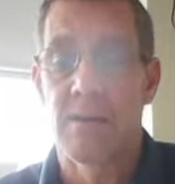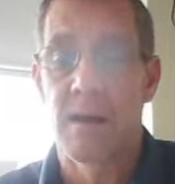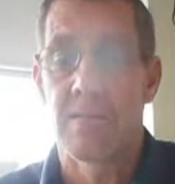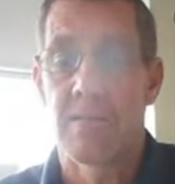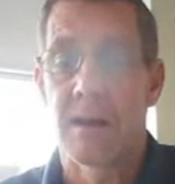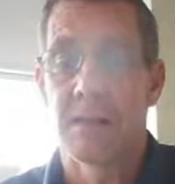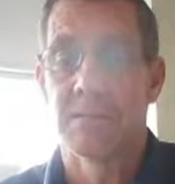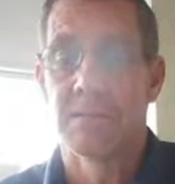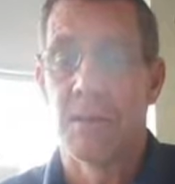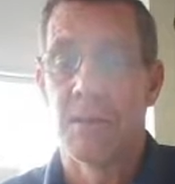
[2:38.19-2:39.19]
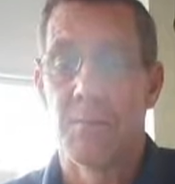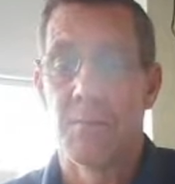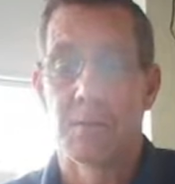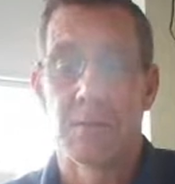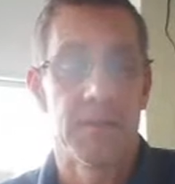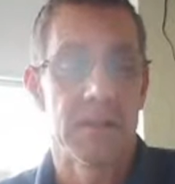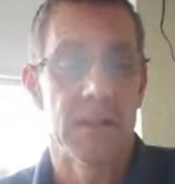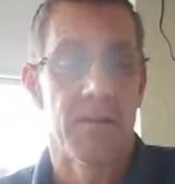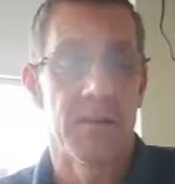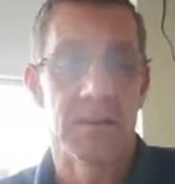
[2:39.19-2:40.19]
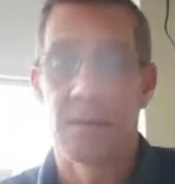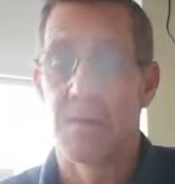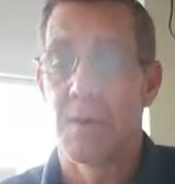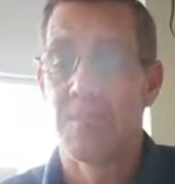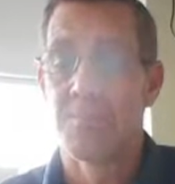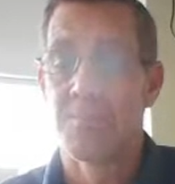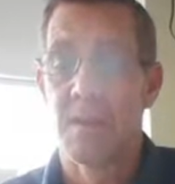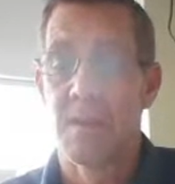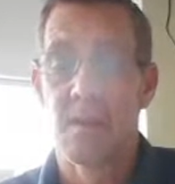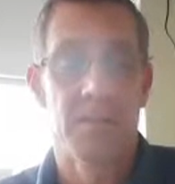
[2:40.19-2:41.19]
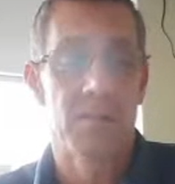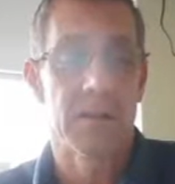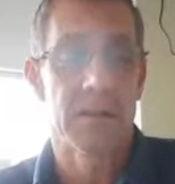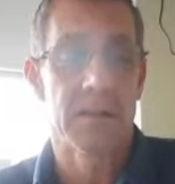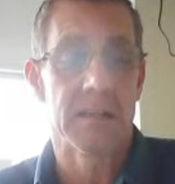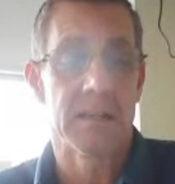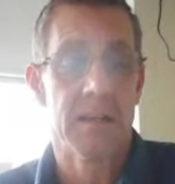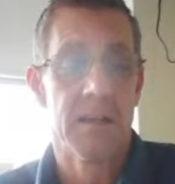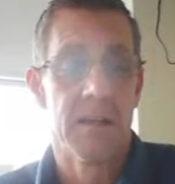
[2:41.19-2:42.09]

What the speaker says: Now I have not done most of these obviously, but for instance,